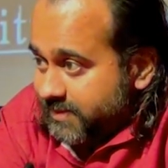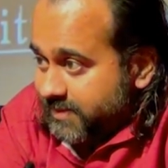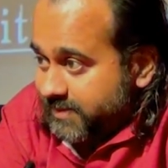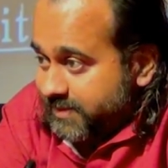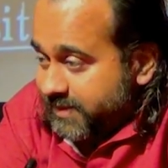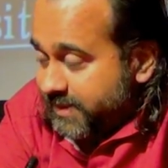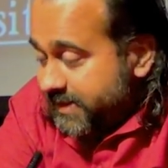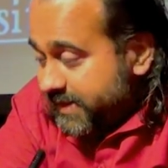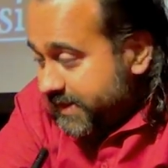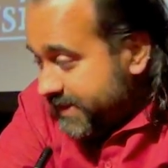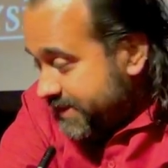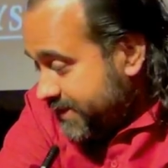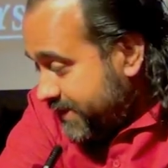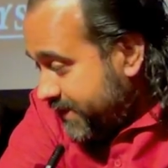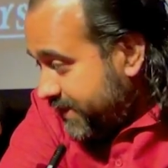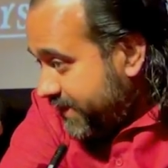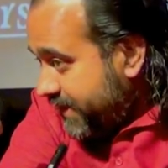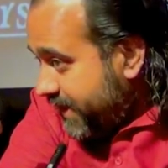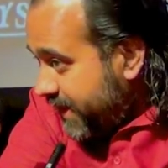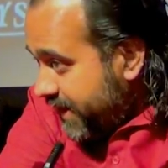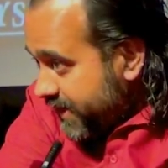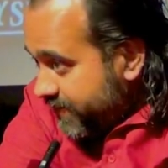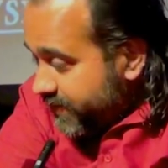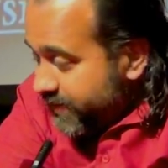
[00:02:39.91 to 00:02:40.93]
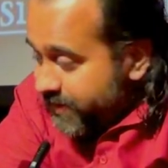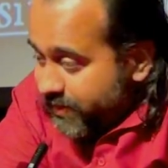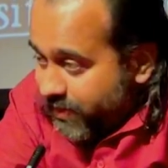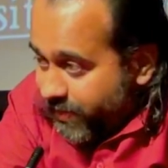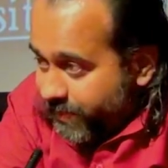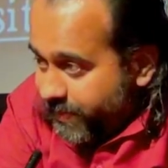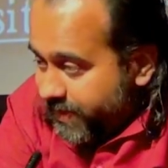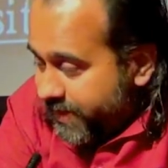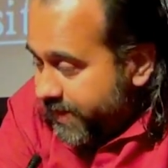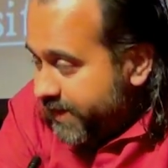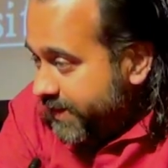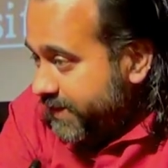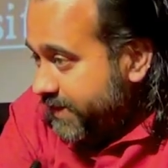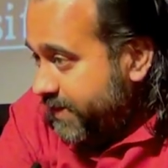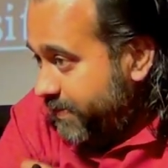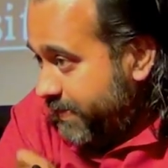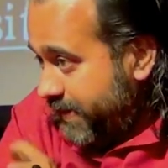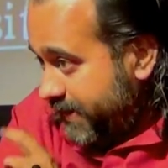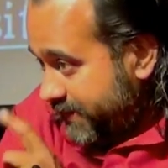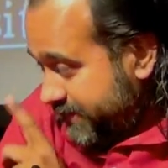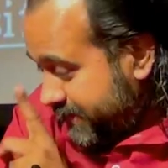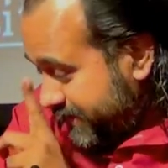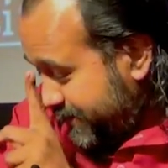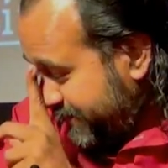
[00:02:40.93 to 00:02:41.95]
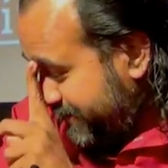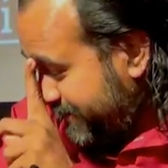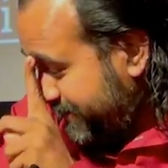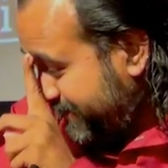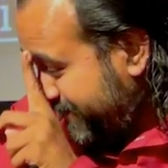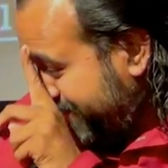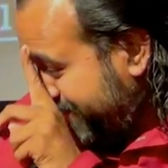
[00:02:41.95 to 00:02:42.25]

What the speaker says: then this and that will dominate the passion.